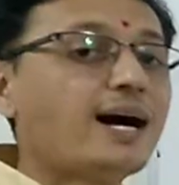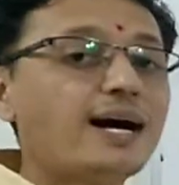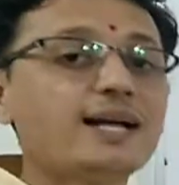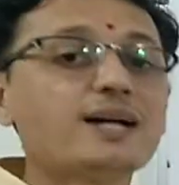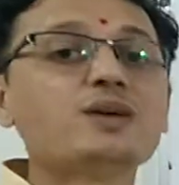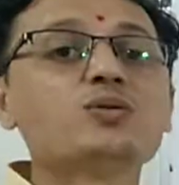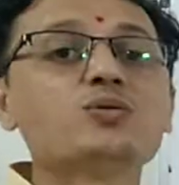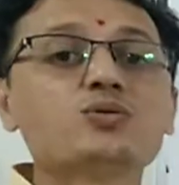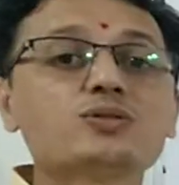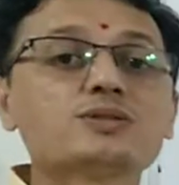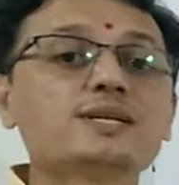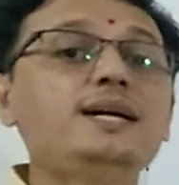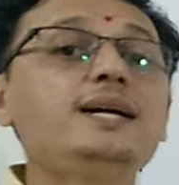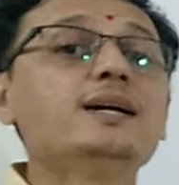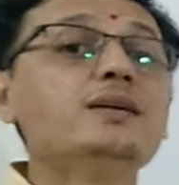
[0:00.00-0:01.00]
iron
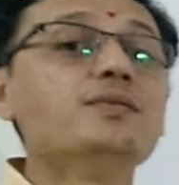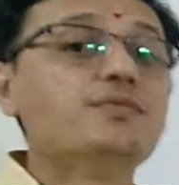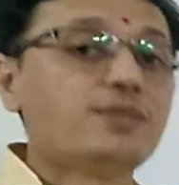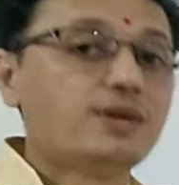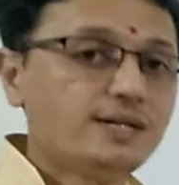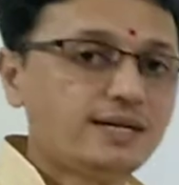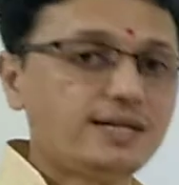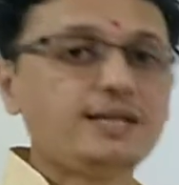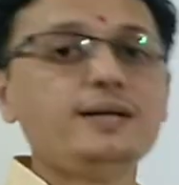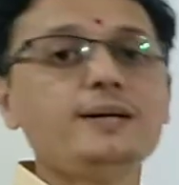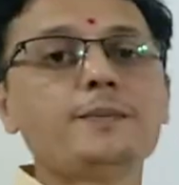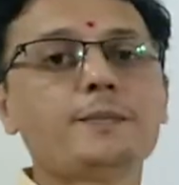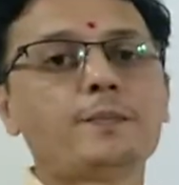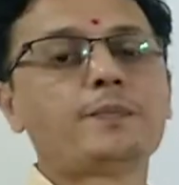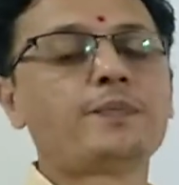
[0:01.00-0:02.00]
oxide differently?
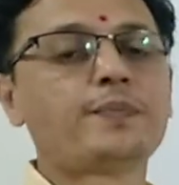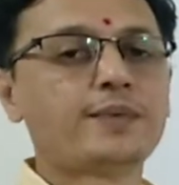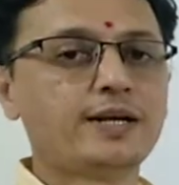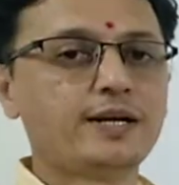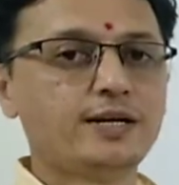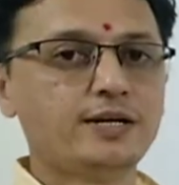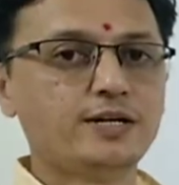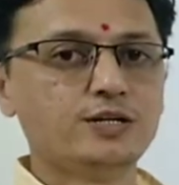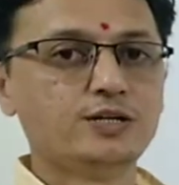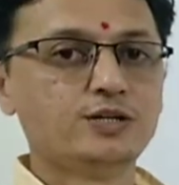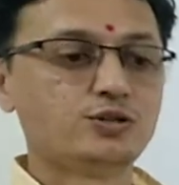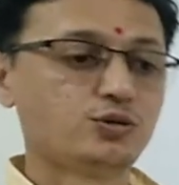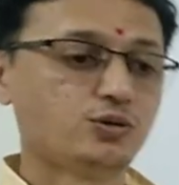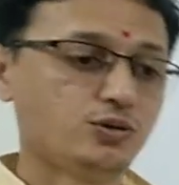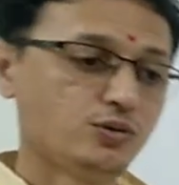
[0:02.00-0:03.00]

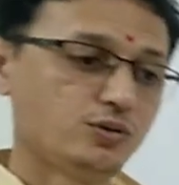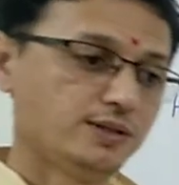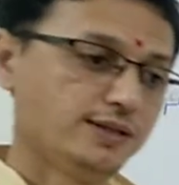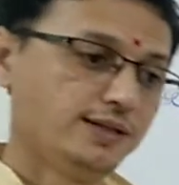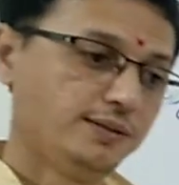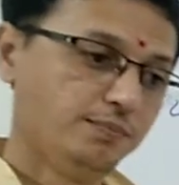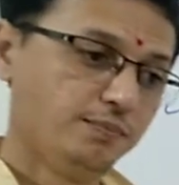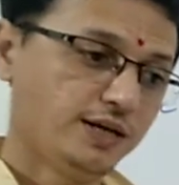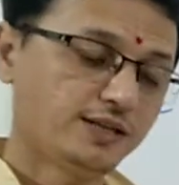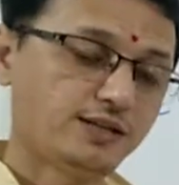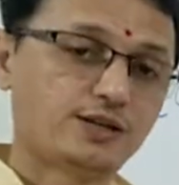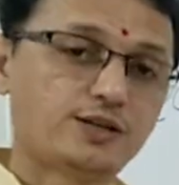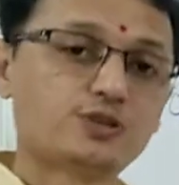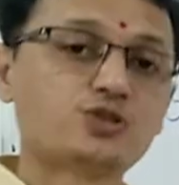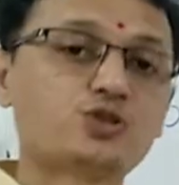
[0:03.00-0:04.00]
So the
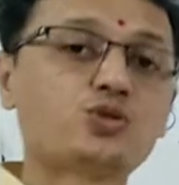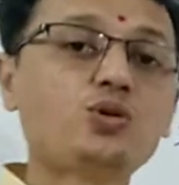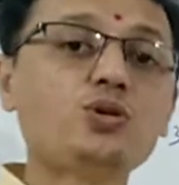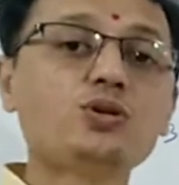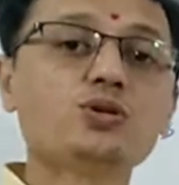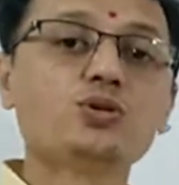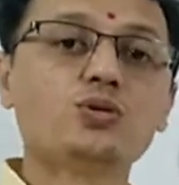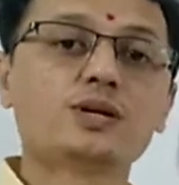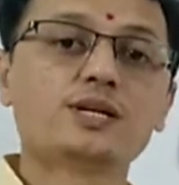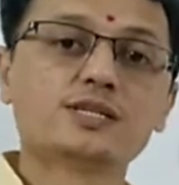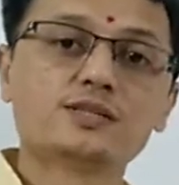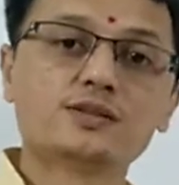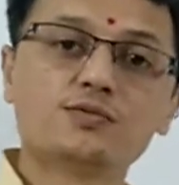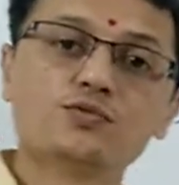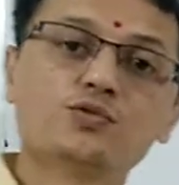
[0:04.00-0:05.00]
method stop
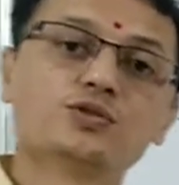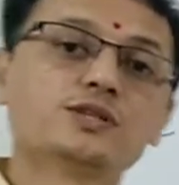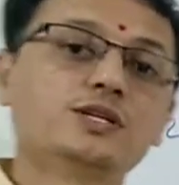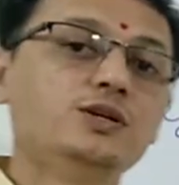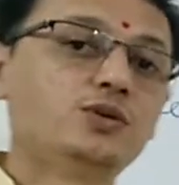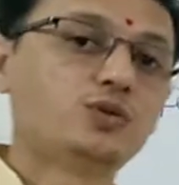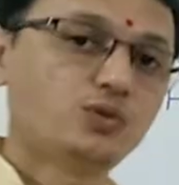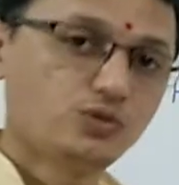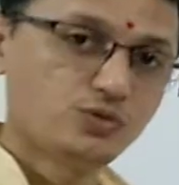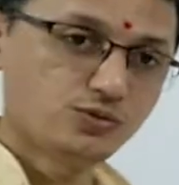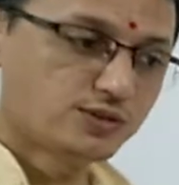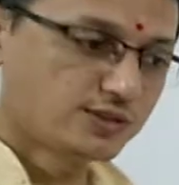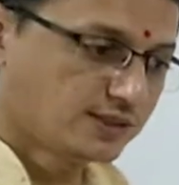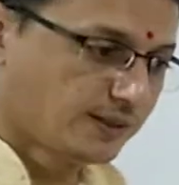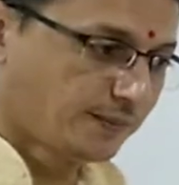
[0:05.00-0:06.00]
notation was
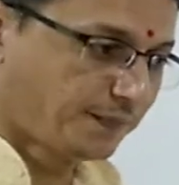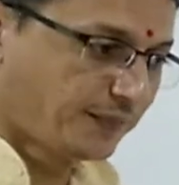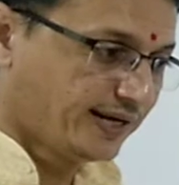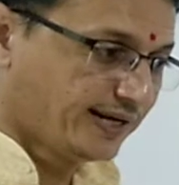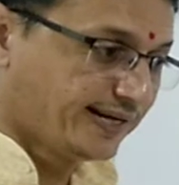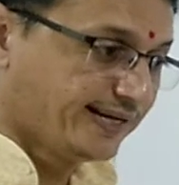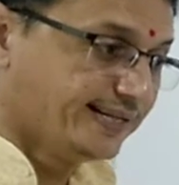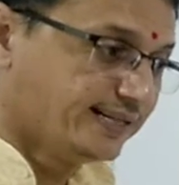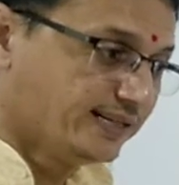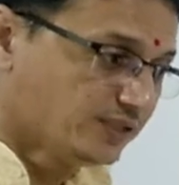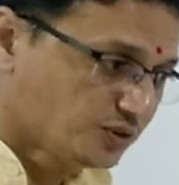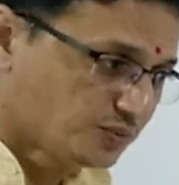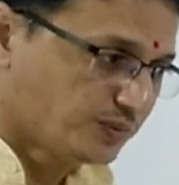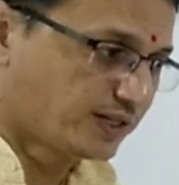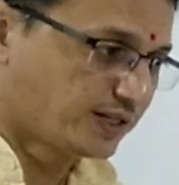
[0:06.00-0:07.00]
introduced. In
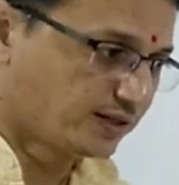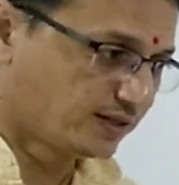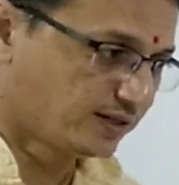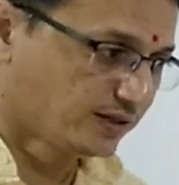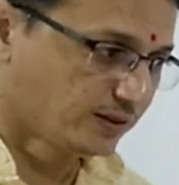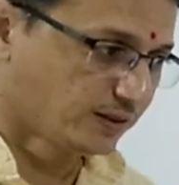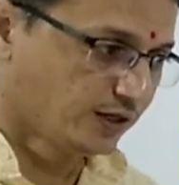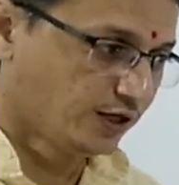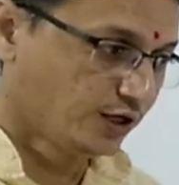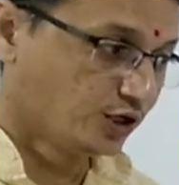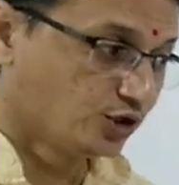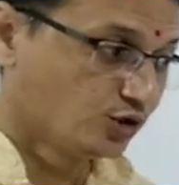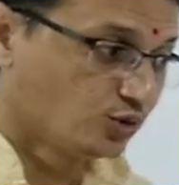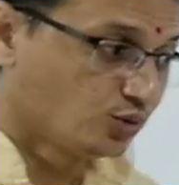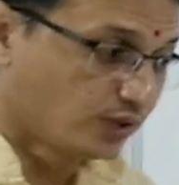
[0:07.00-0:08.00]
this method,
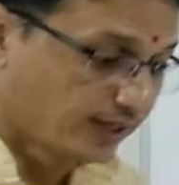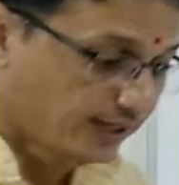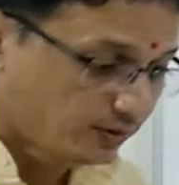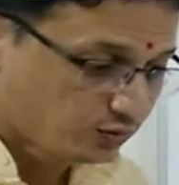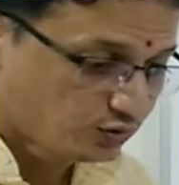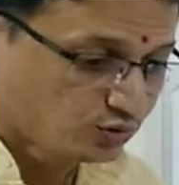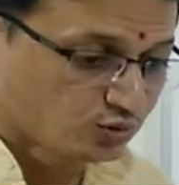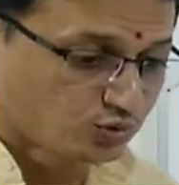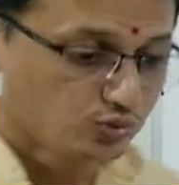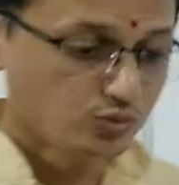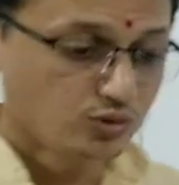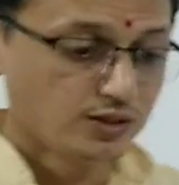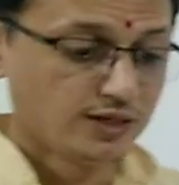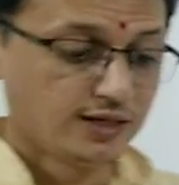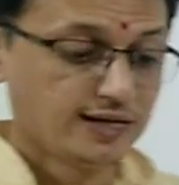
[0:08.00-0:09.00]
you have to
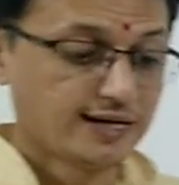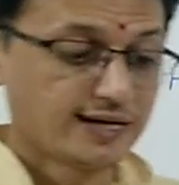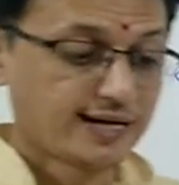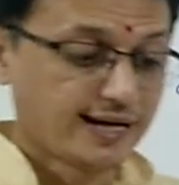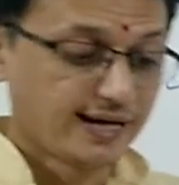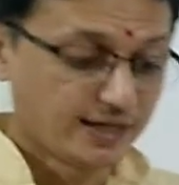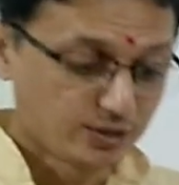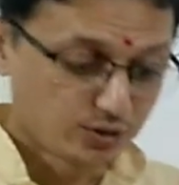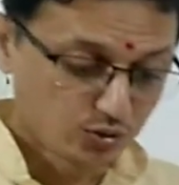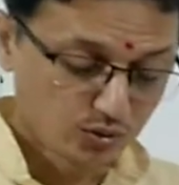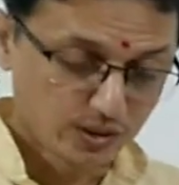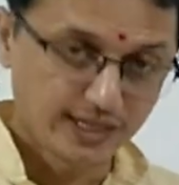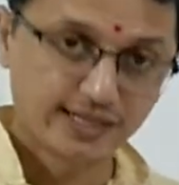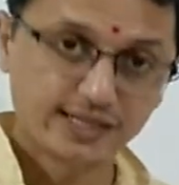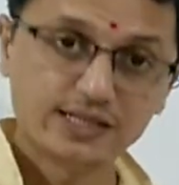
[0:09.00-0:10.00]

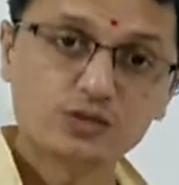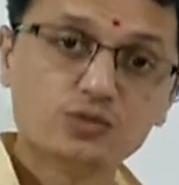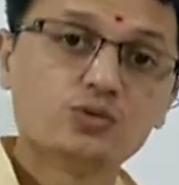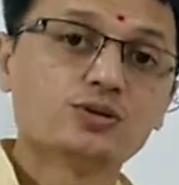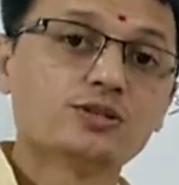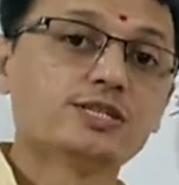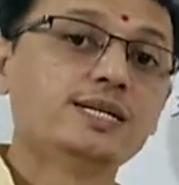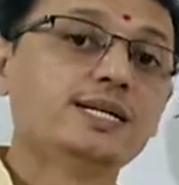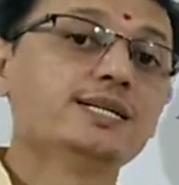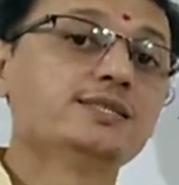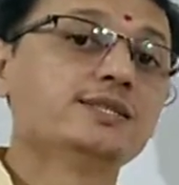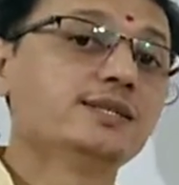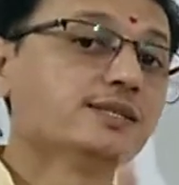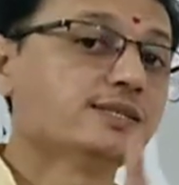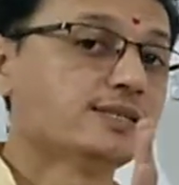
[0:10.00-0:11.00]
calculate the
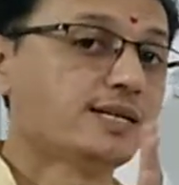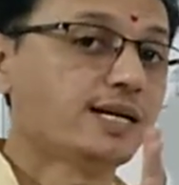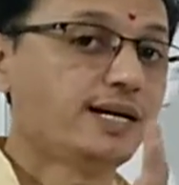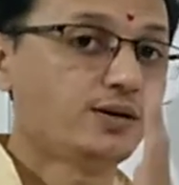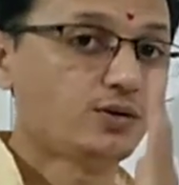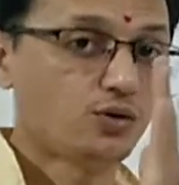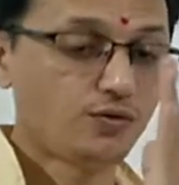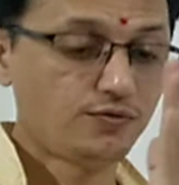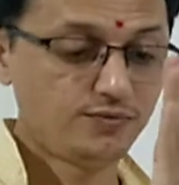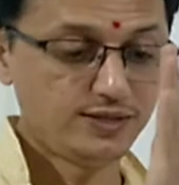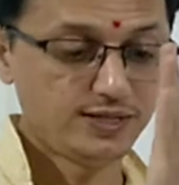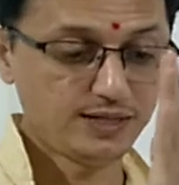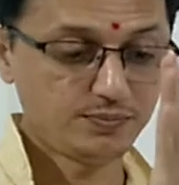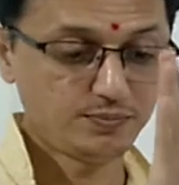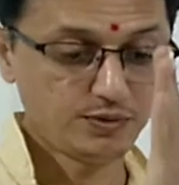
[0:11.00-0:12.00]
oxidation state of
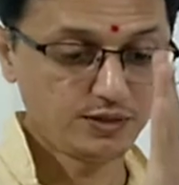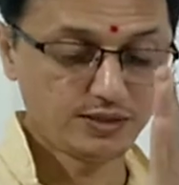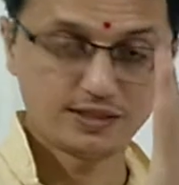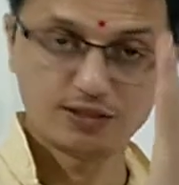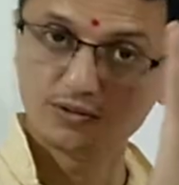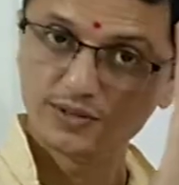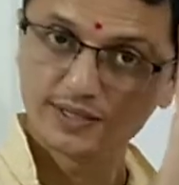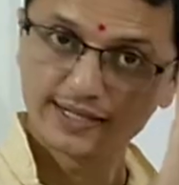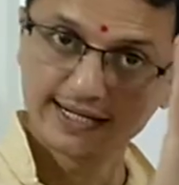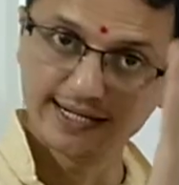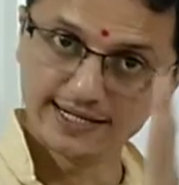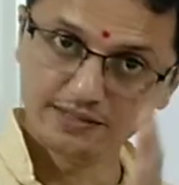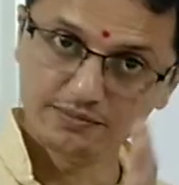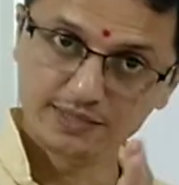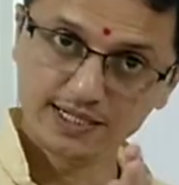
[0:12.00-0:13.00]
that particular
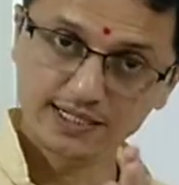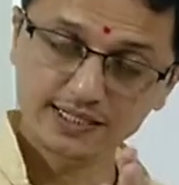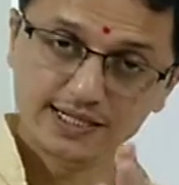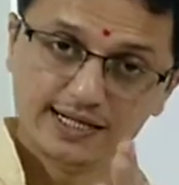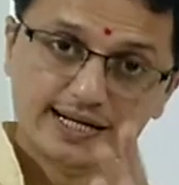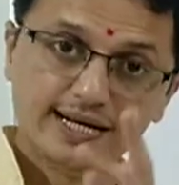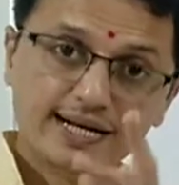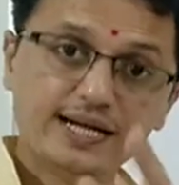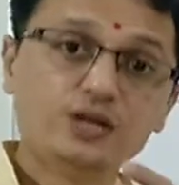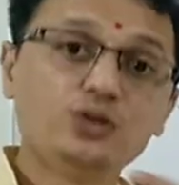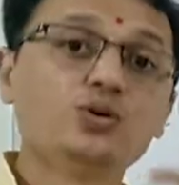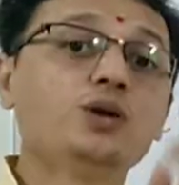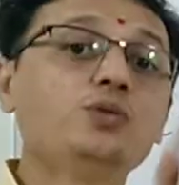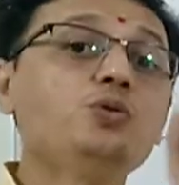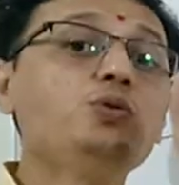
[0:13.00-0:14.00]
element, and
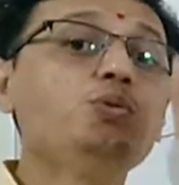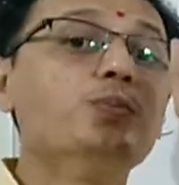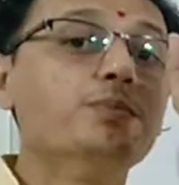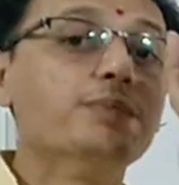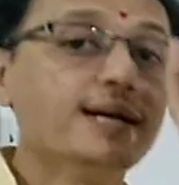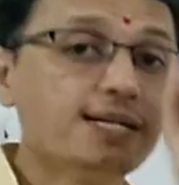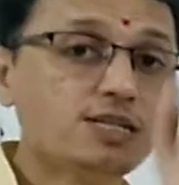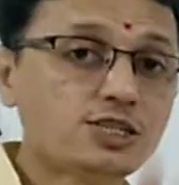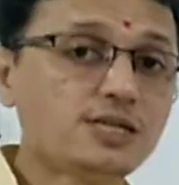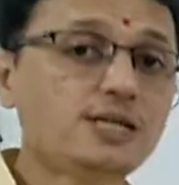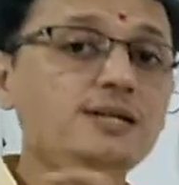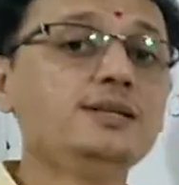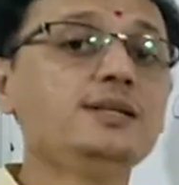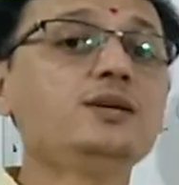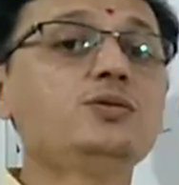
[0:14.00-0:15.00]
you have to
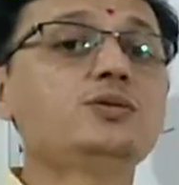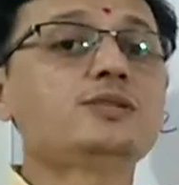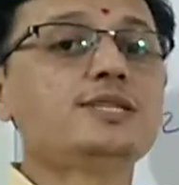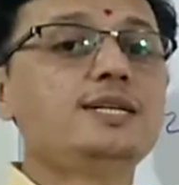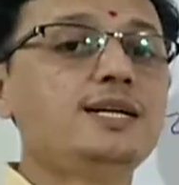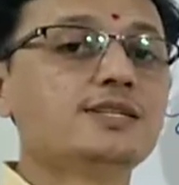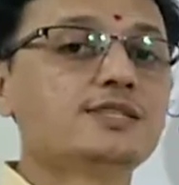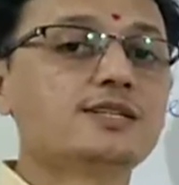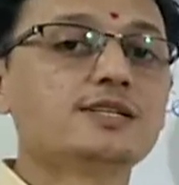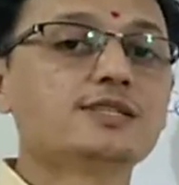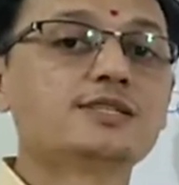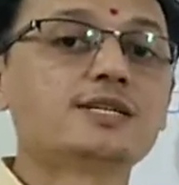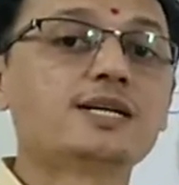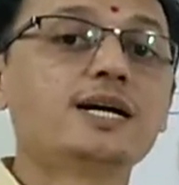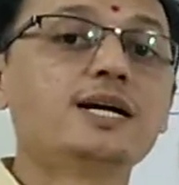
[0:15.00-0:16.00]
mention the oxidation
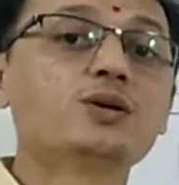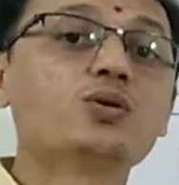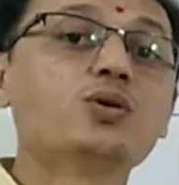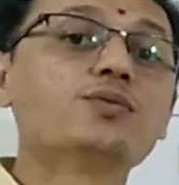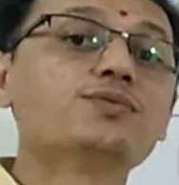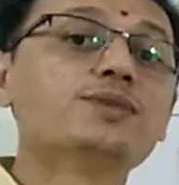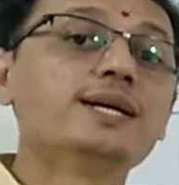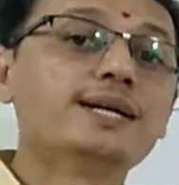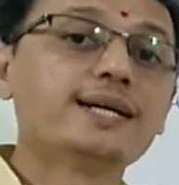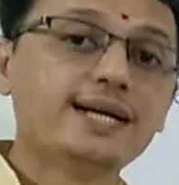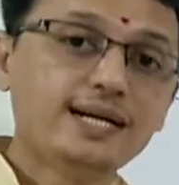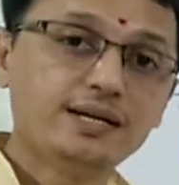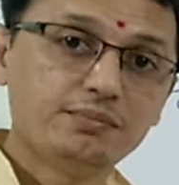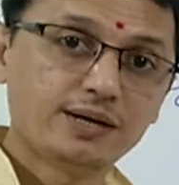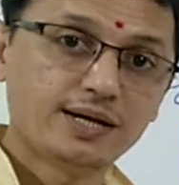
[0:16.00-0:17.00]
state of that
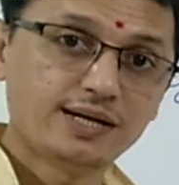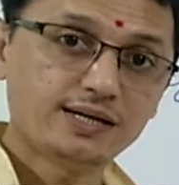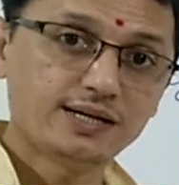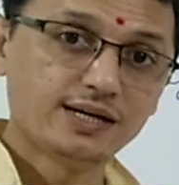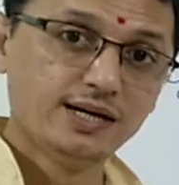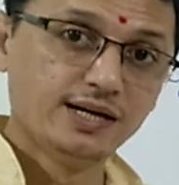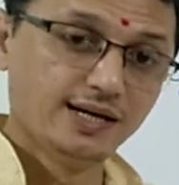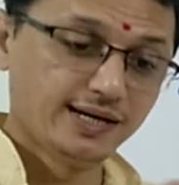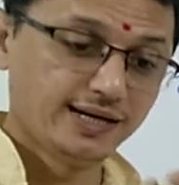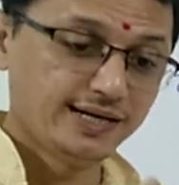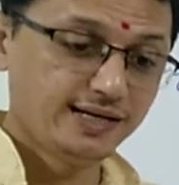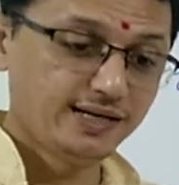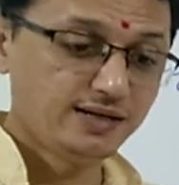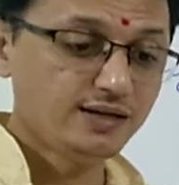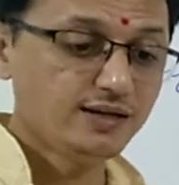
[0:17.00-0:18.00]
element
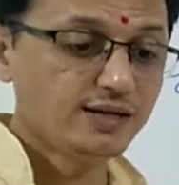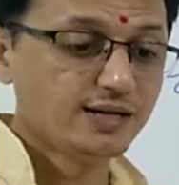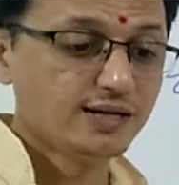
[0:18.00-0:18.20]
in